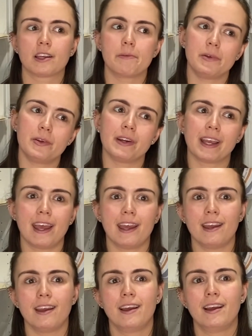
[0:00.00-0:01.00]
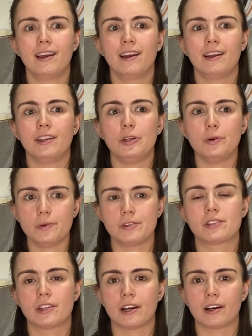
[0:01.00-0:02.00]
communicate,
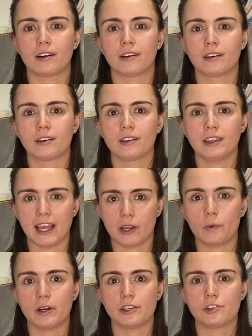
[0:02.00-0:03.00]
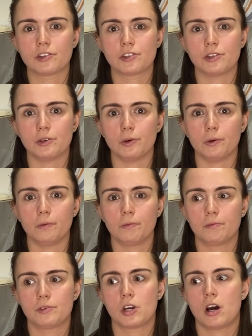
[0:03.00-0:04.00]
use their language to
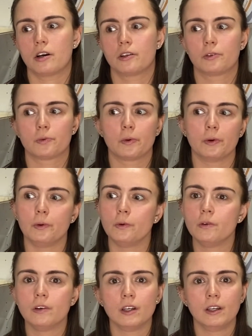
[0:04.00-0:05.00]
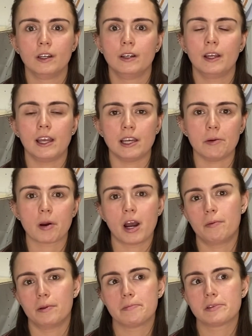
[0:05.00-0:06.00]
talk through any
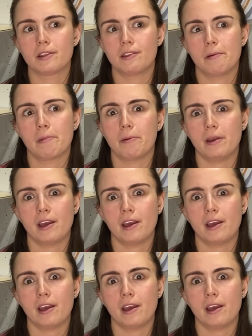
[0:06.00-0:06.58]
problems that they might be